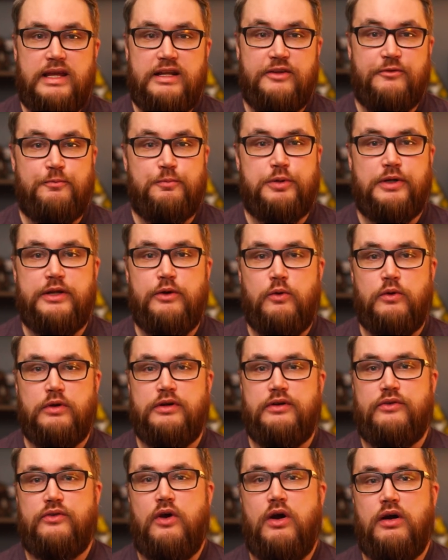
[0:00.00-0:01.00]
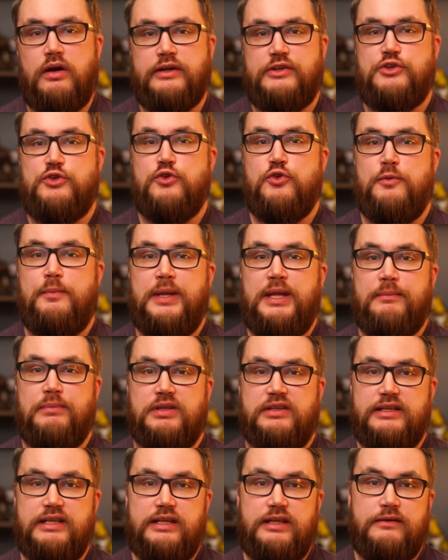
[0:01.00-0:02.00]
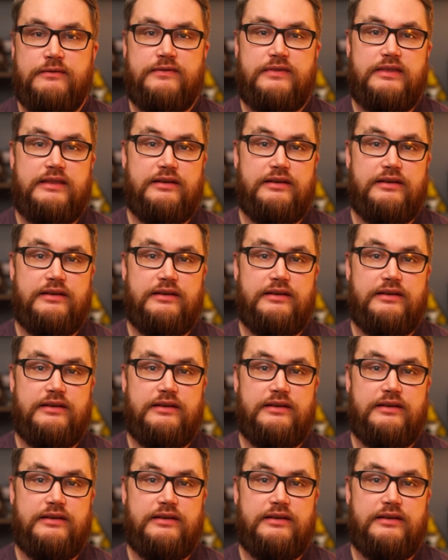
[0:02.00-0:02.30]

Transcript: And if pre-orders are to be believed,